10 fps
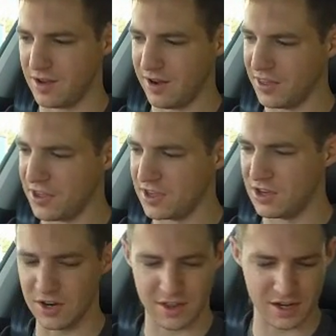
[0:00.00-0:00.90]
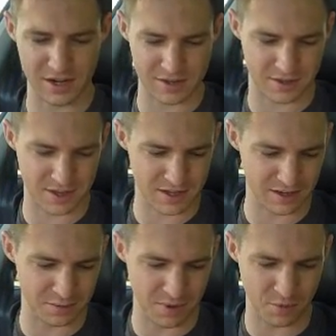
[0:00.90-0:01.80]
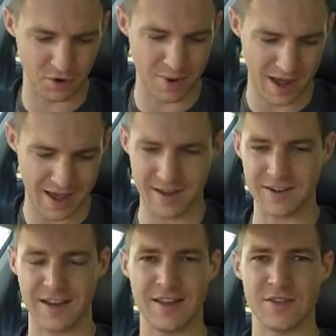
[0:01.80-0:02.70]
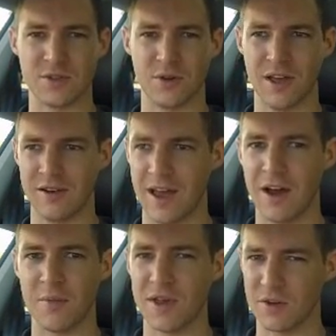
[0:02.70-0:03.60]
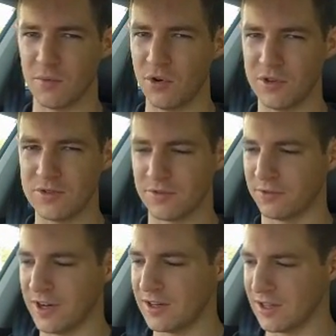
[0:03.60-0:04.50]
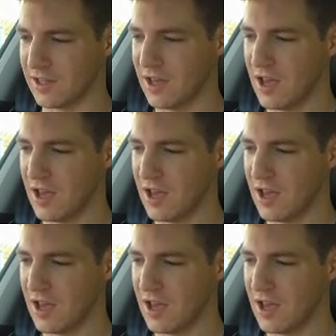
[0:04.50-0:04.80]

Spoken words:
I think, you know, they needed to think a little bit more about how to lay this all out and how to make it more user-friendly.